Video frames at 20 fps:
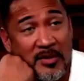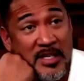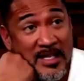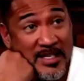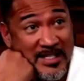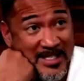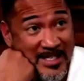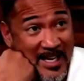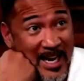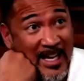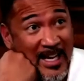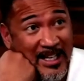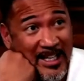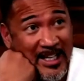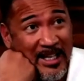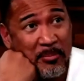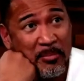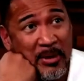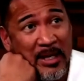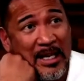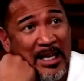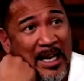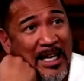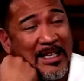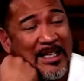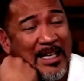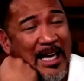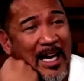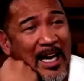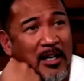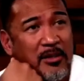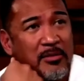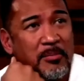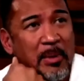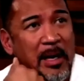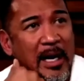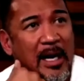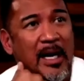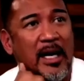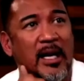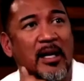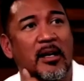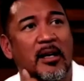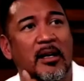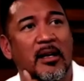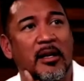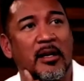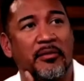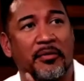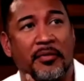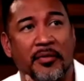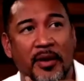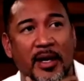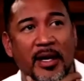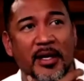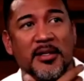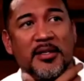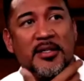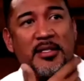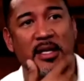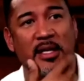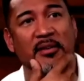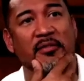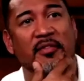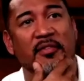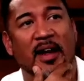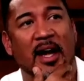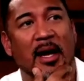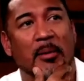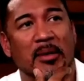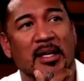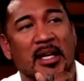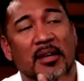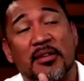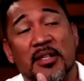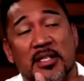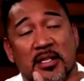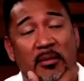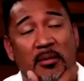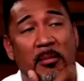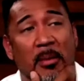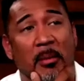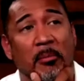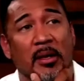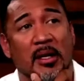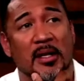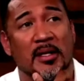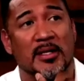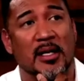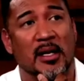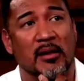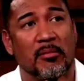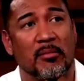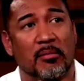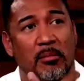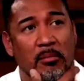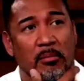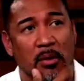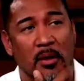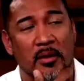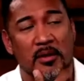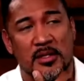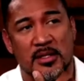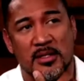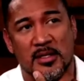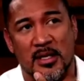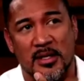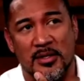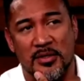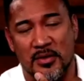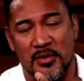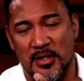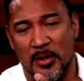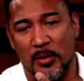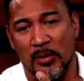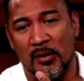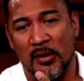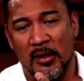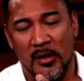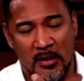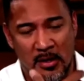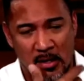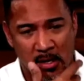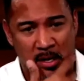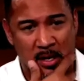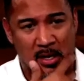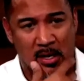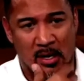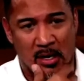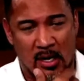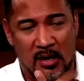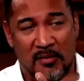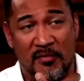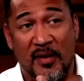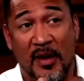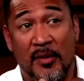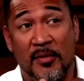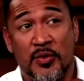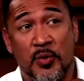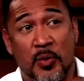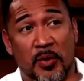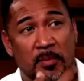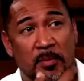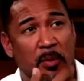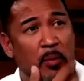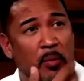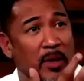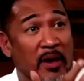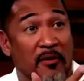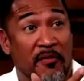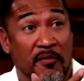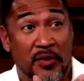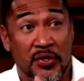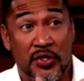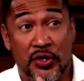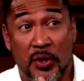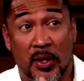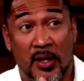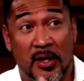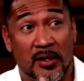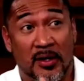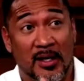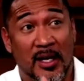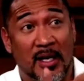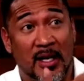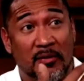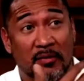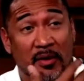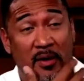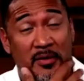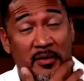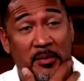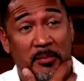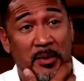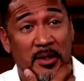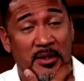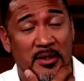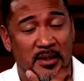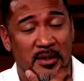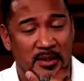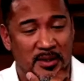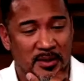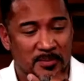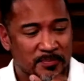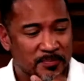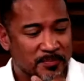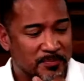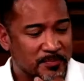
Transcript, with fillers: sadly been let down by friends and family, even some of my military brothers and sisters. They were are veterans with me when I first started getting involved in business,